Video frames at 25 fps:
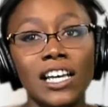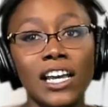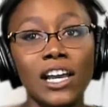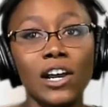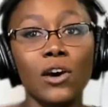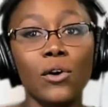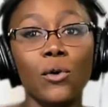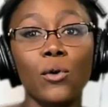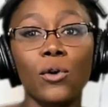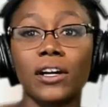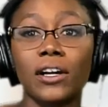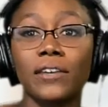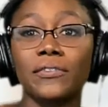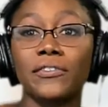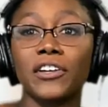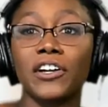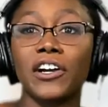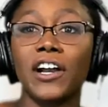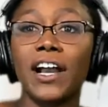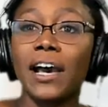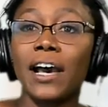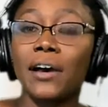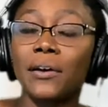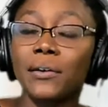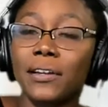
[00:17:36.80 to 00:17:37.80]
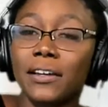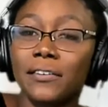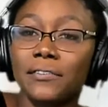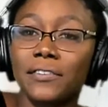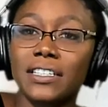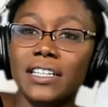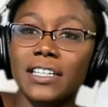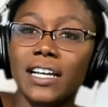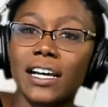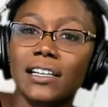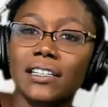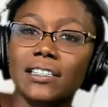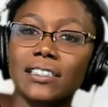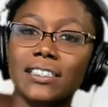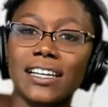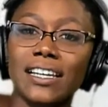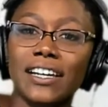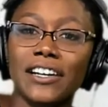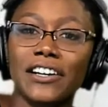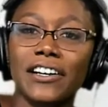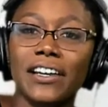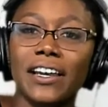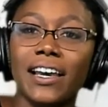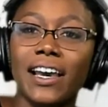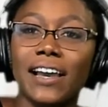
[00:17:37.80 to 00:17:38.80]
Or if you're out of the Dallas
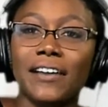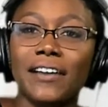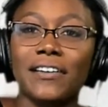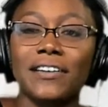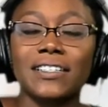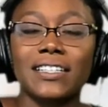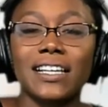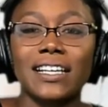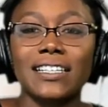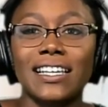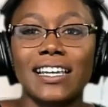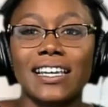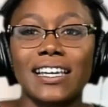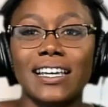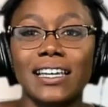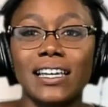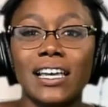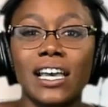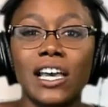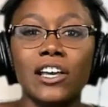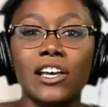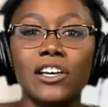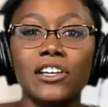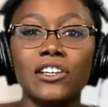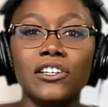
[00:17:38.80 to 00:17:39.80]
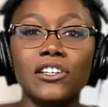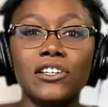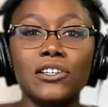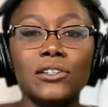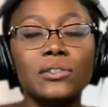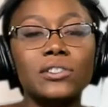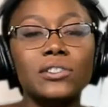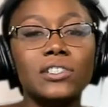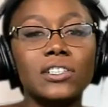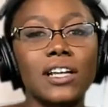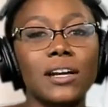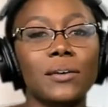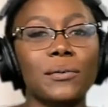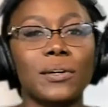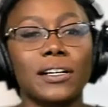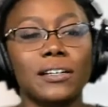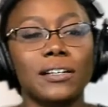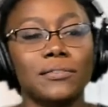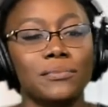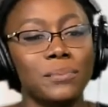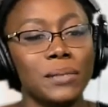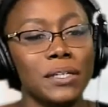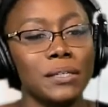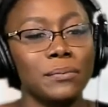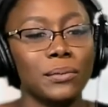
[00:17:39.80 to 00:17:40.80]
area, Iris has a huge network
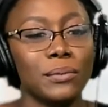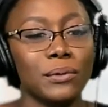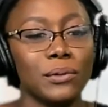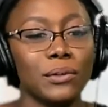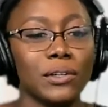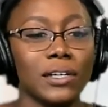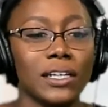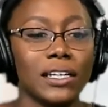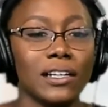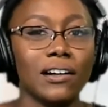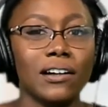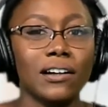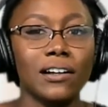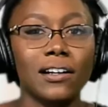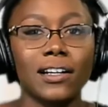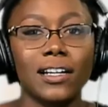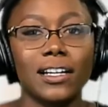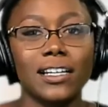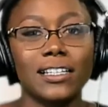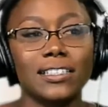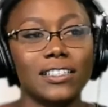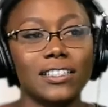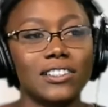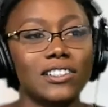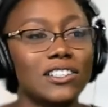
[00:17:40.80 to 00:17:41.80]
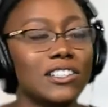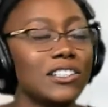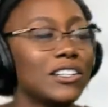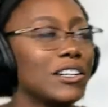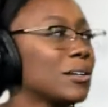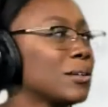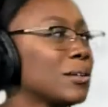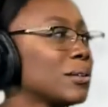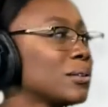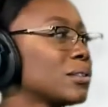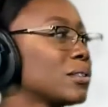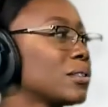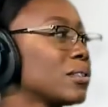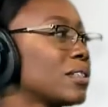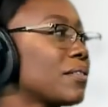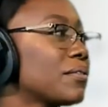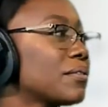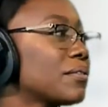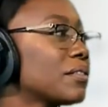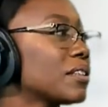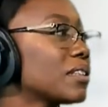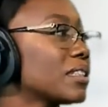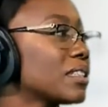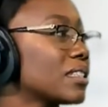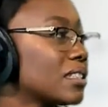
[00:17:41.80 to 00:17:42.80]
of people and artists that she knows. So
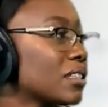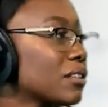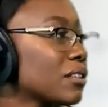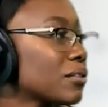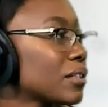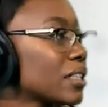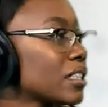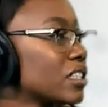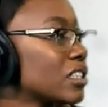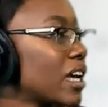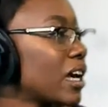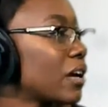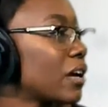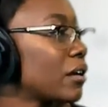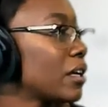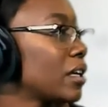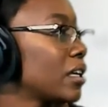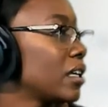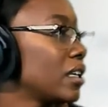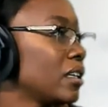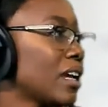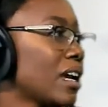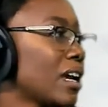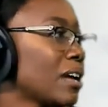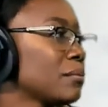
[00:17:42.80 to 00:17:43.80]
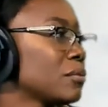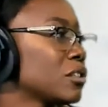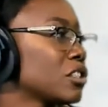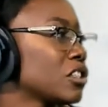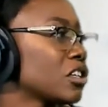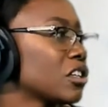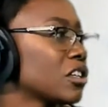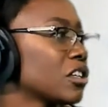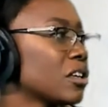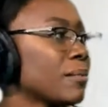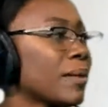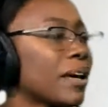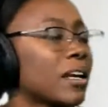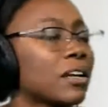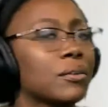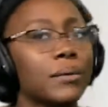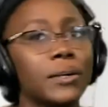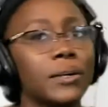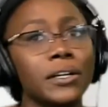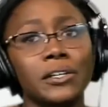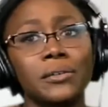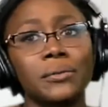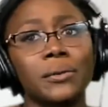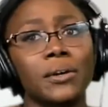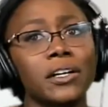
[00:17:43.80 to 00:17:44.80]
definitely still reach out. And I'm sure no matter where
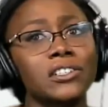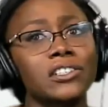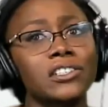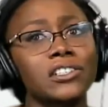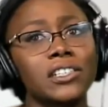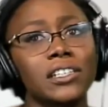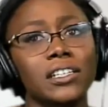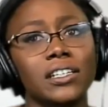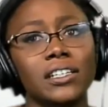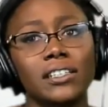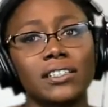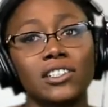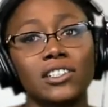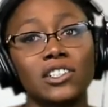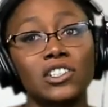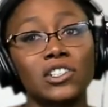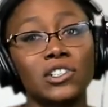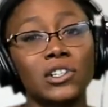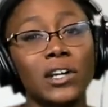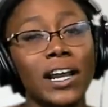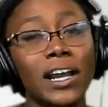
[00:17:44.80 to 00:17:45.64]
you are, she can try